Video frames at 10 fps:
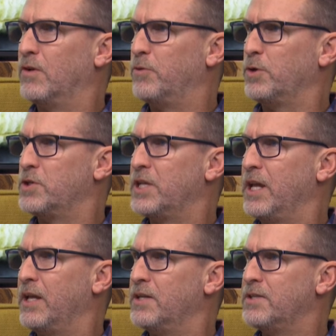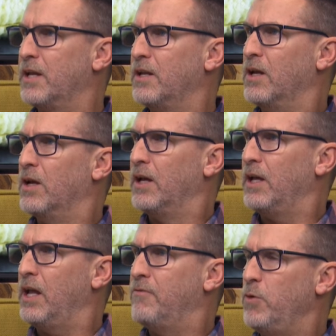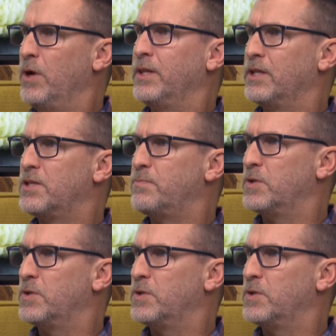of what you're saying is that everyone that's